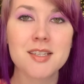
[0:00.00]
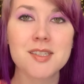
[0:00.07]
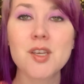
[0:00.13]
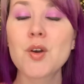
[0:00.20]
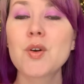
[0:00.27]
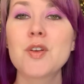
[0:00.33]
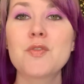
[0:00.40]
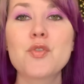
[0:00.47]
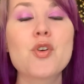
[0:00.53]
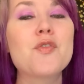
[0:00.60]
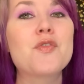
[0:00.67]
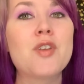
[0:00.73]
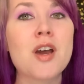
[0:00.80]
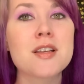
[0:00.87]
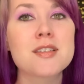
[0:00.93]
So if you
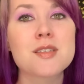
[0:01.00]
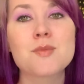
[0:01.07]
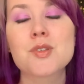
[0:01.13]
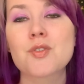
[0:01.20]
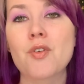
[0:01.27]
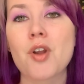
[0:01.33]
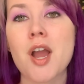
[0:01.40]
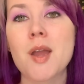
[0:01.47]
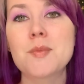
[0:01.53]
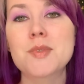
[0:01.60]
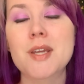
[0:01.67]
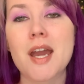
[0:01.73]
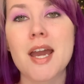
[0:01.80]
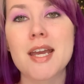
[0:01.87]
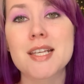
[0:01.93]
have not subscribed,
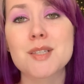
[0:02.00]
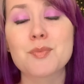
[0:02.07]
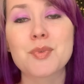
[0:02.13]
guys,